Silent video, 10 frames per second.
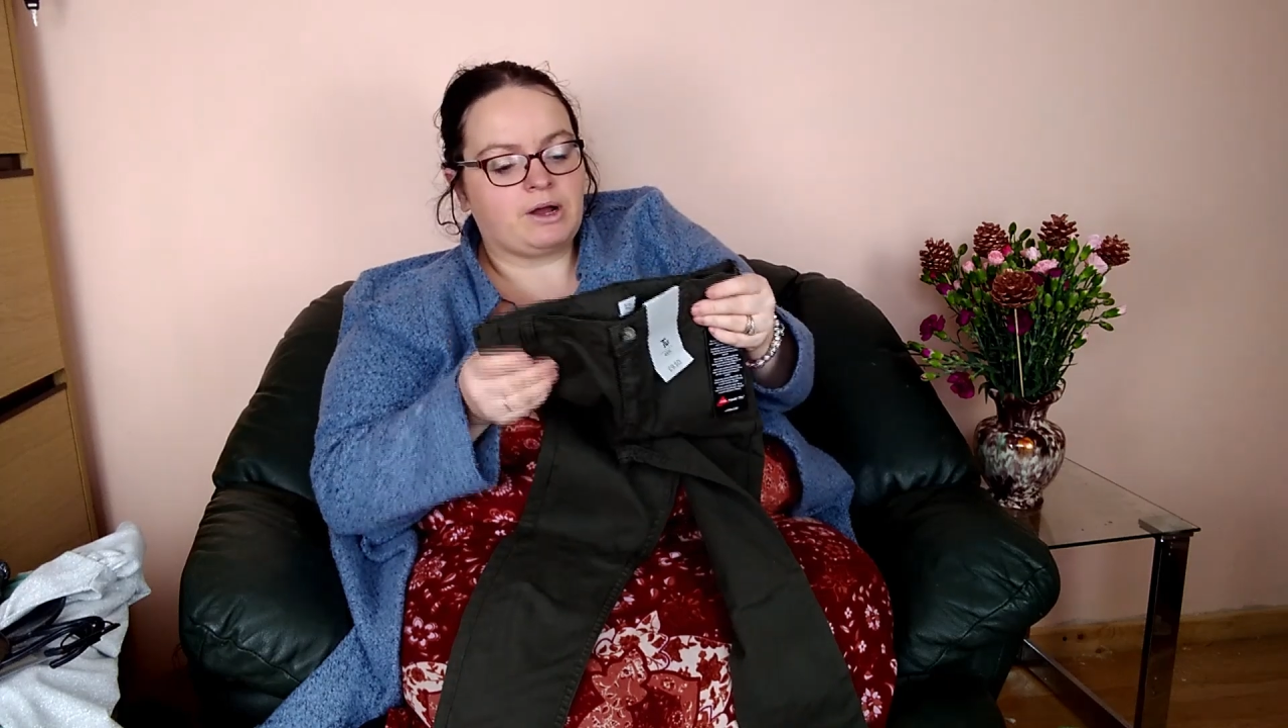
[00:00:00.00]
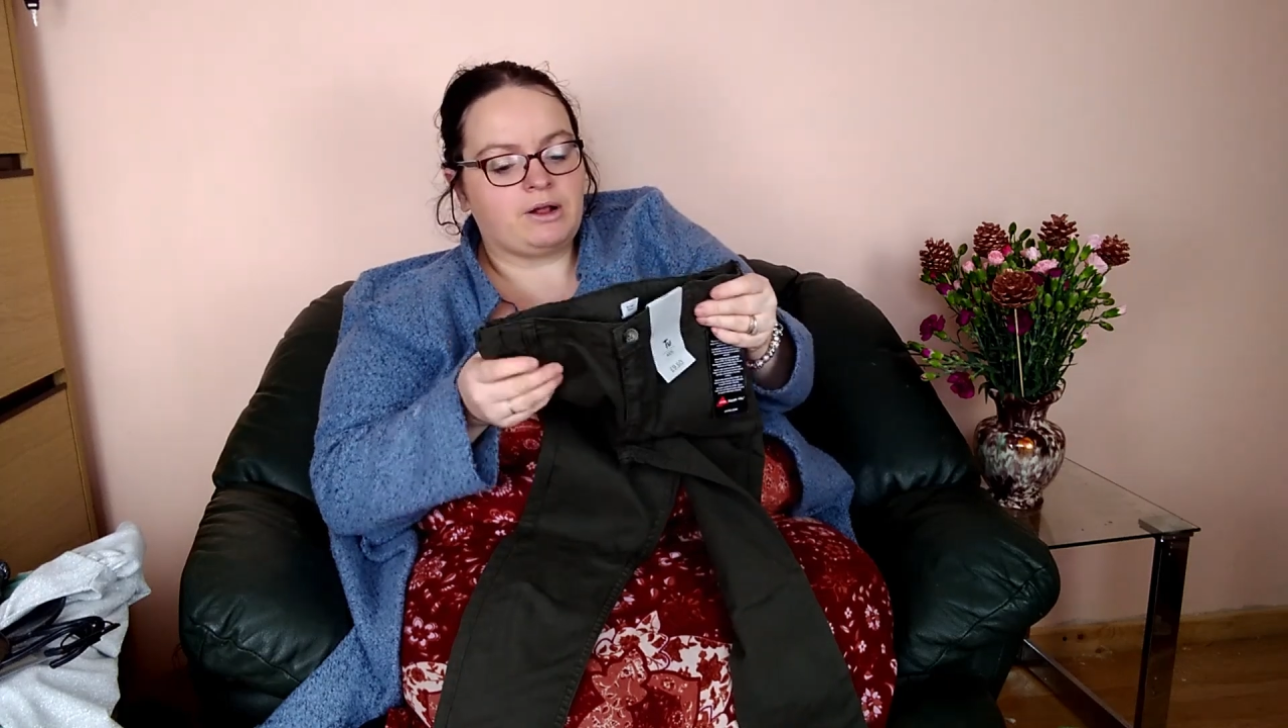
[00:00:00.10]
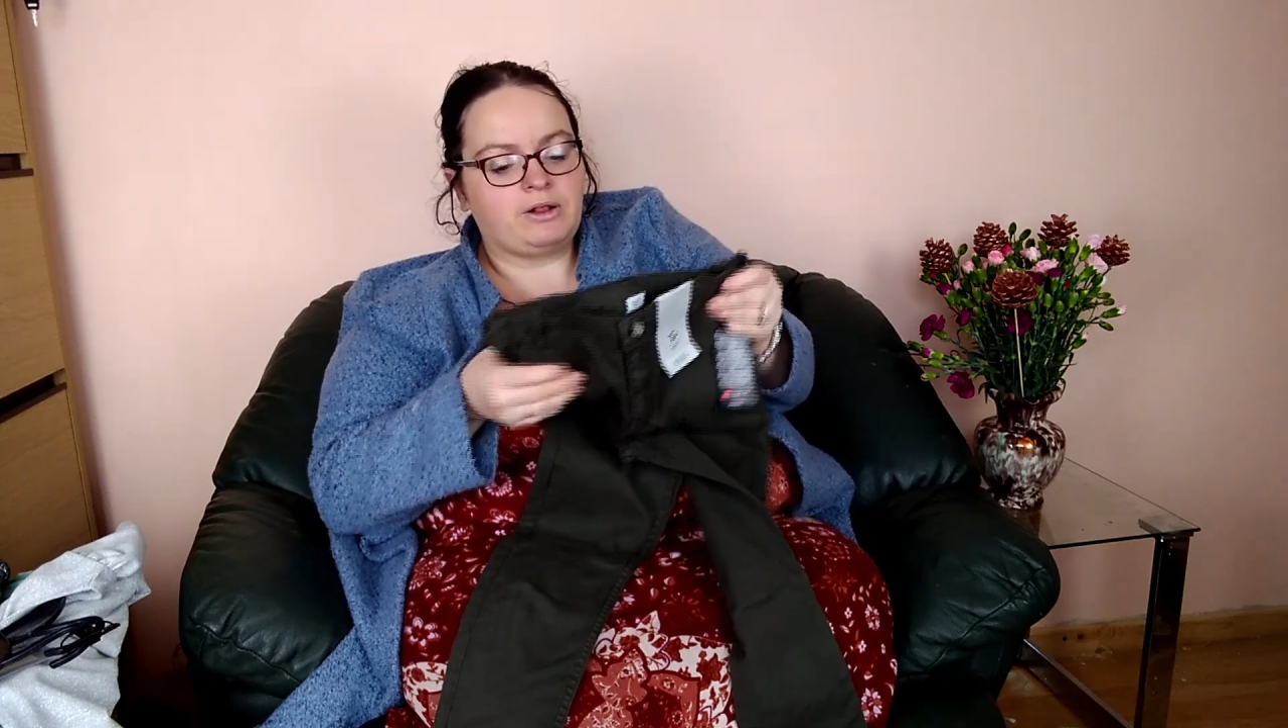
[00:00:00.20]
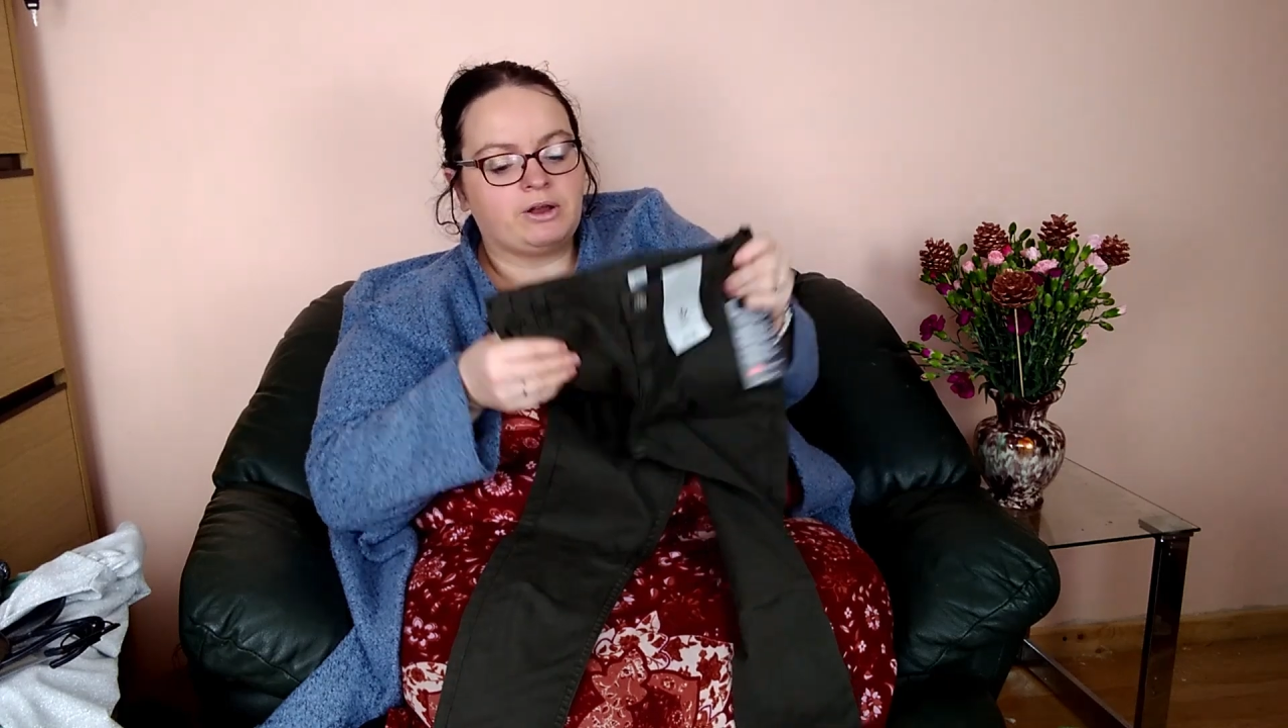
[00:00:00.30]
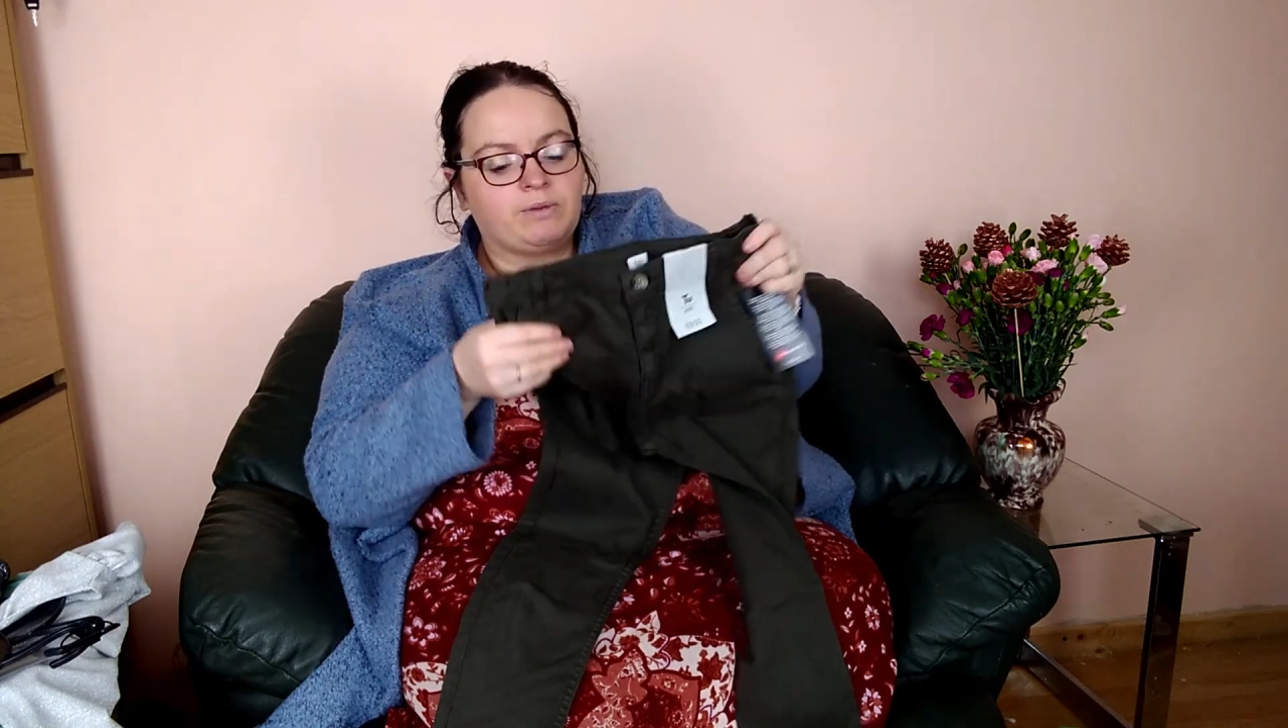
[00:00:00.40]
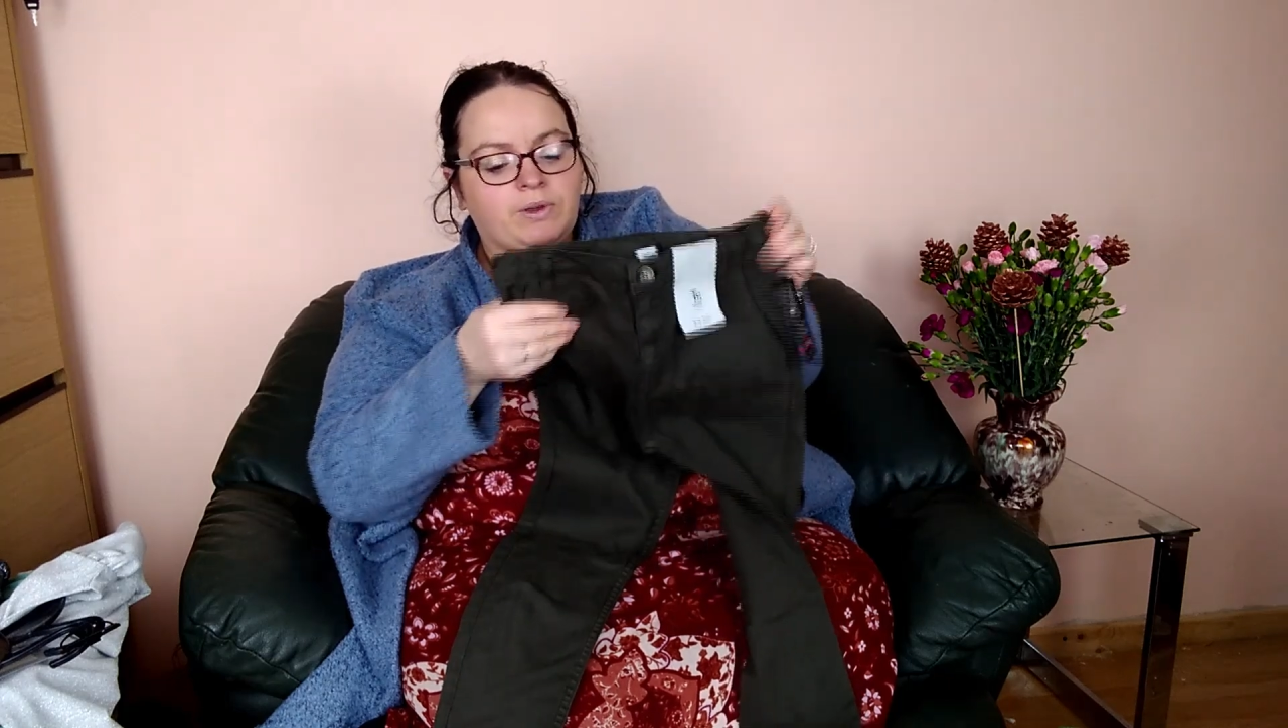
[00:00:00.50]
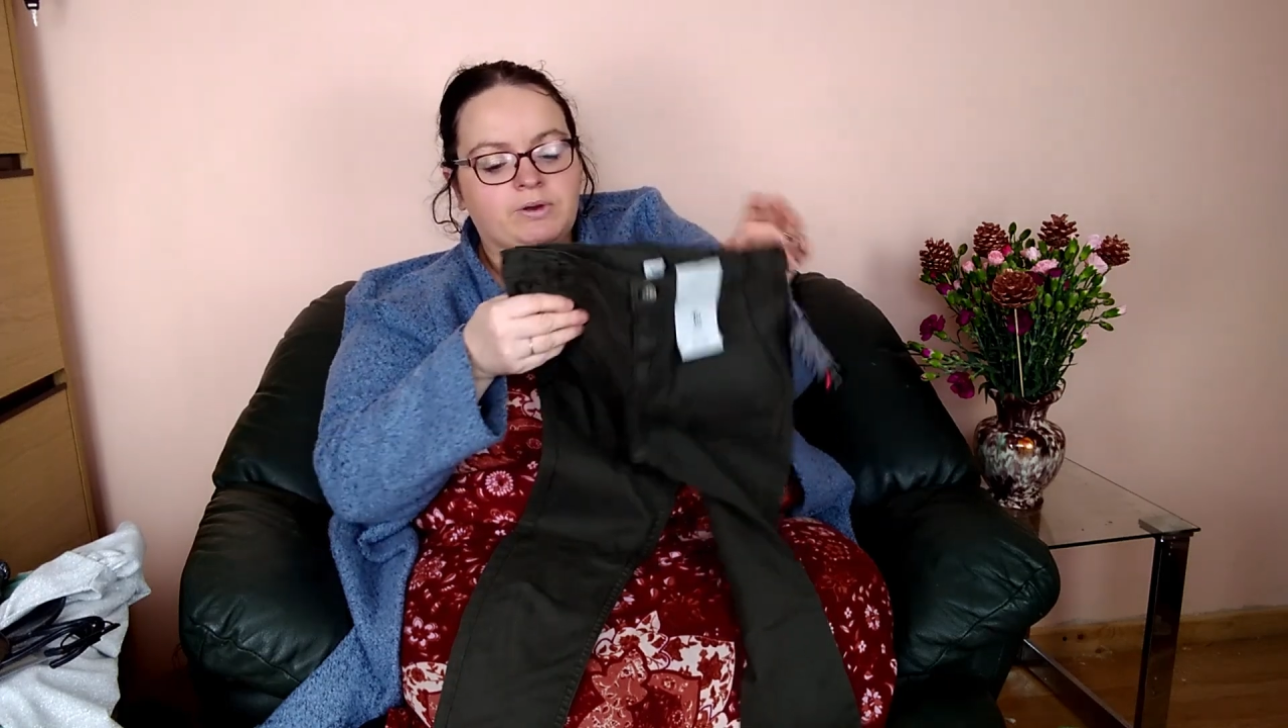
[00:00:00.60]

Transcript: I like